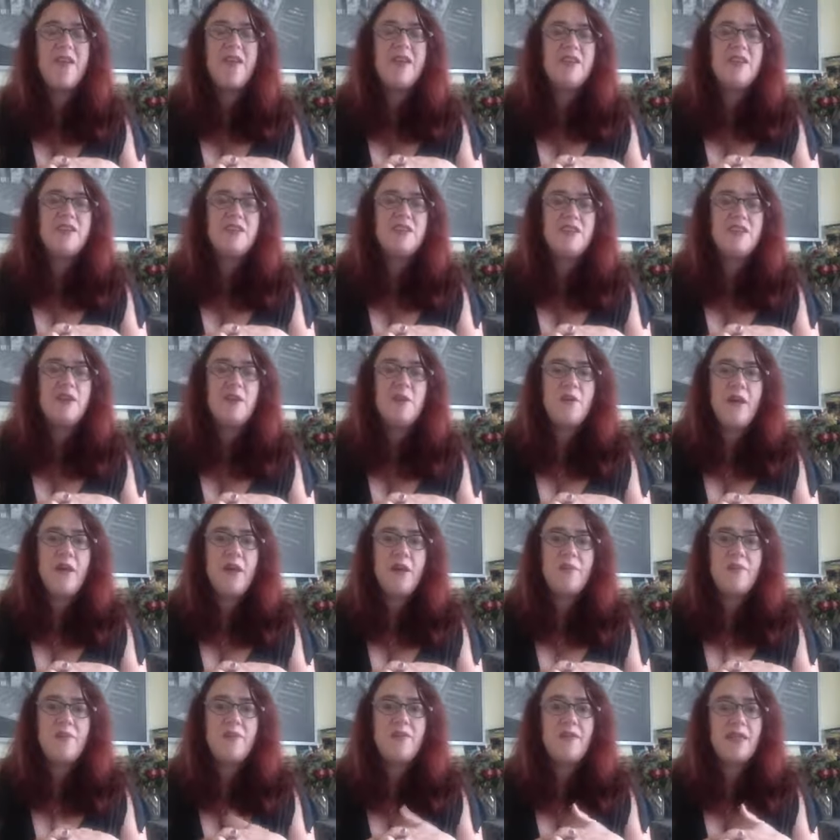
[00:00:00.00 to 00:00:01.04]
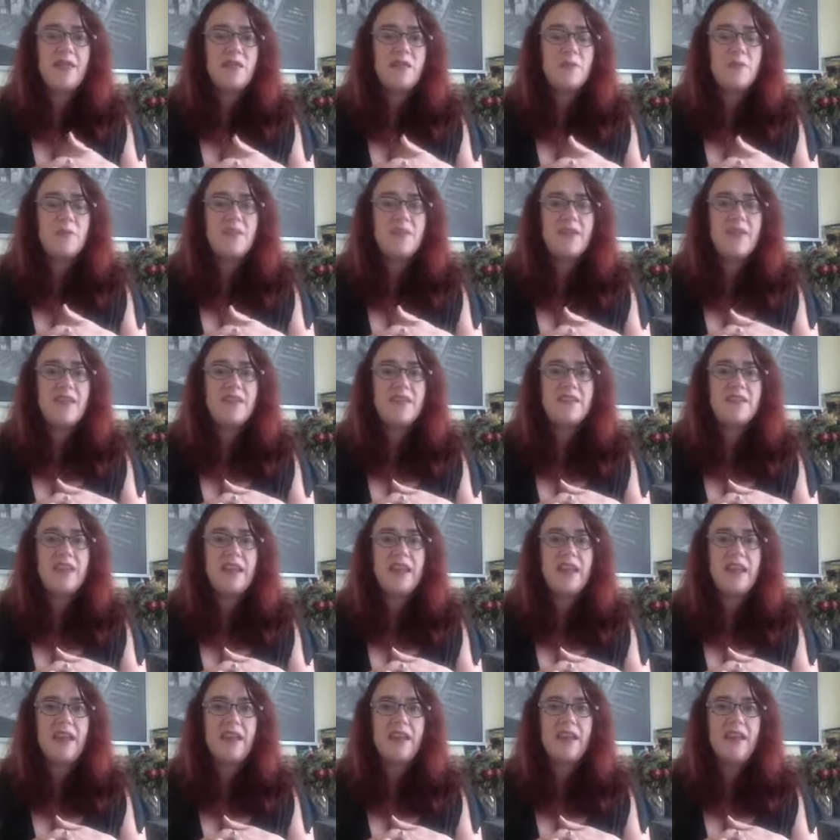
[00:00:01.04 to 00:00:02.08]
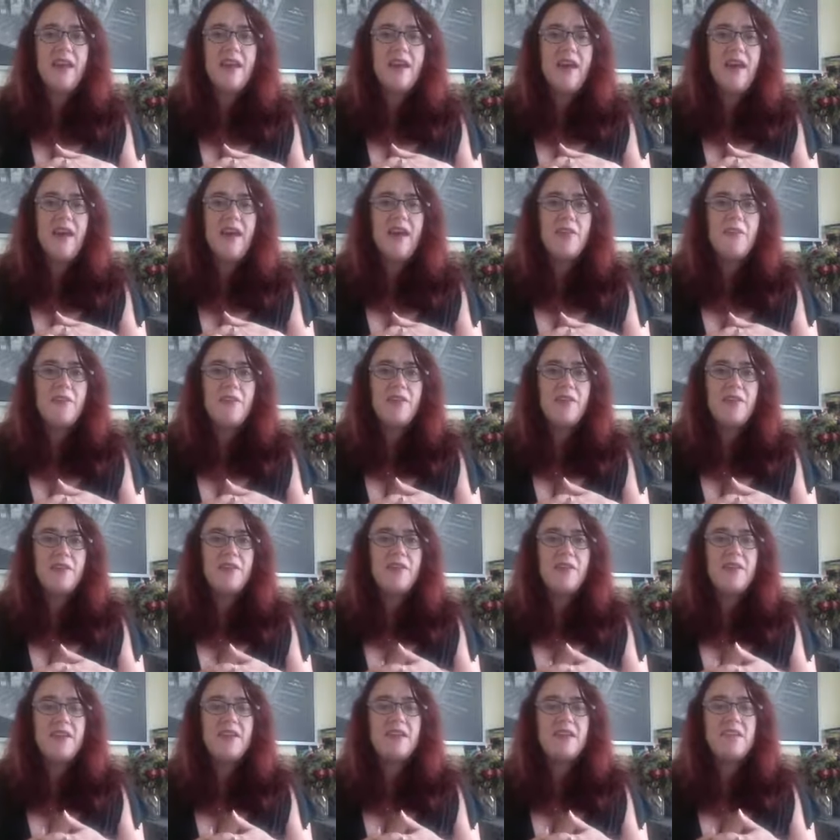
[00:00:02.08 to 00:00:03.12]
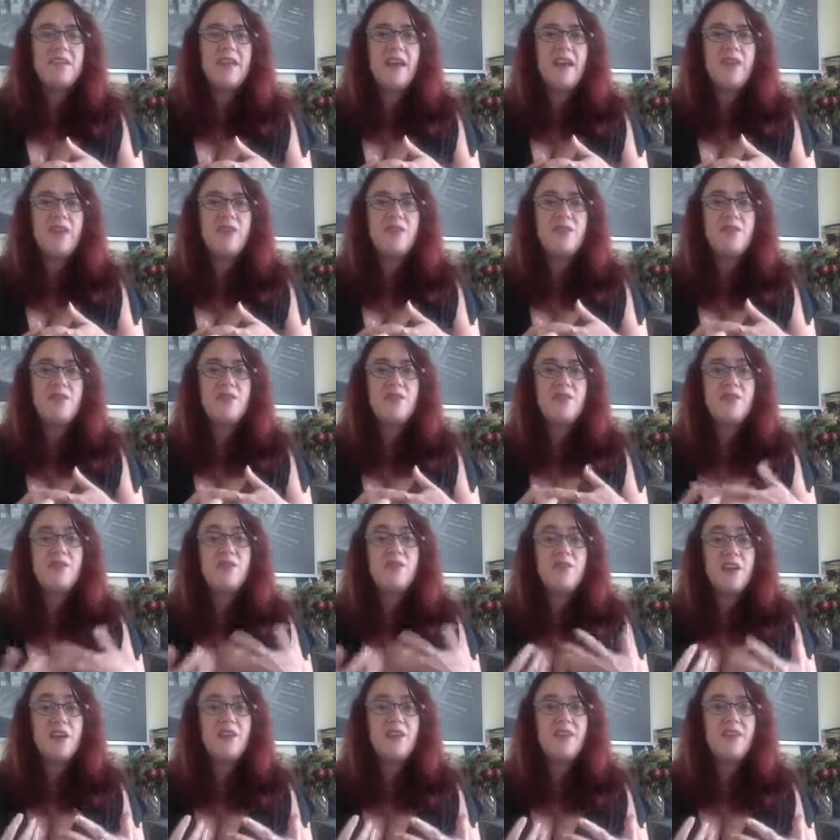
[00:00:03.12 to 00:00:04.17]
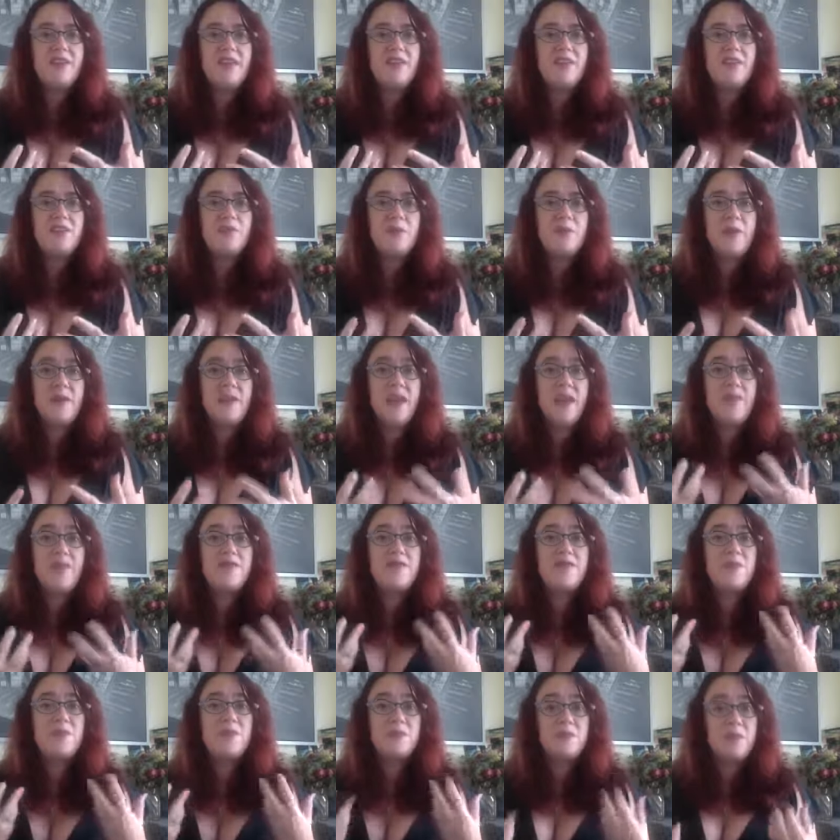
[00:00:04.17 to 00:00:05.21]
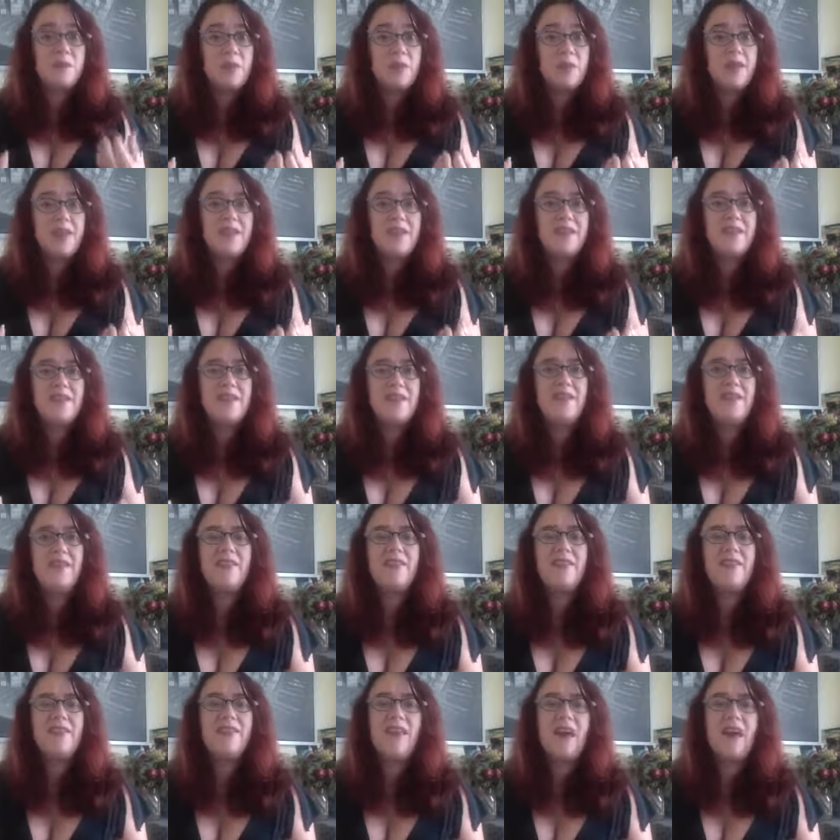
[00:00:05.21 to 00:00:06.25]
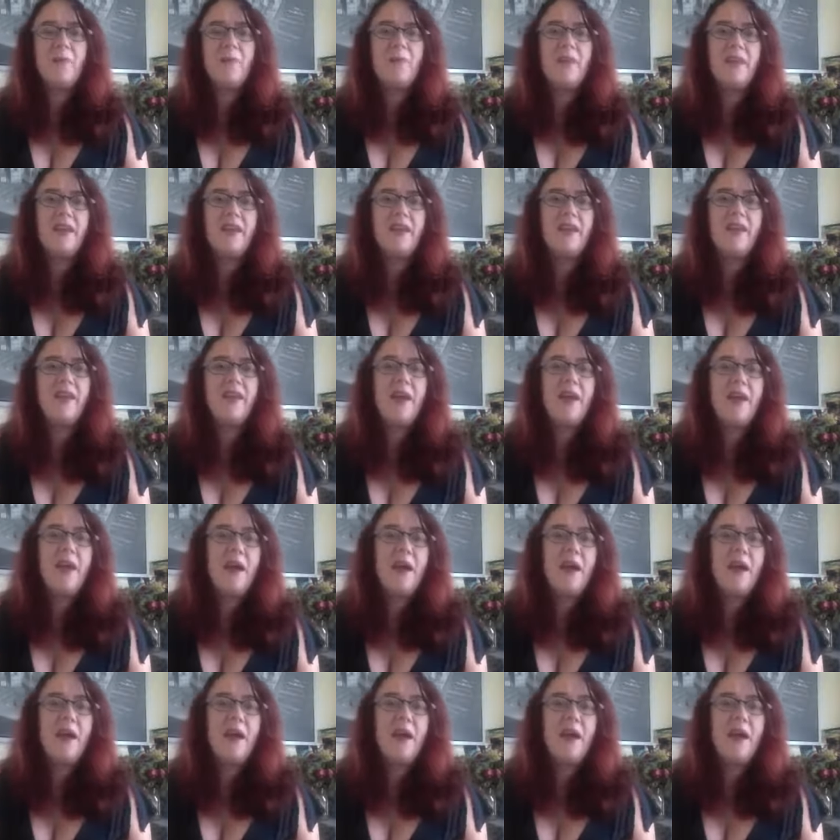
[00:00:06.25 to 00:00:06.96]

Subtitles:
So that's pretty exciting. The other thing is that, so starting next week, I have some pretty exciting things happening.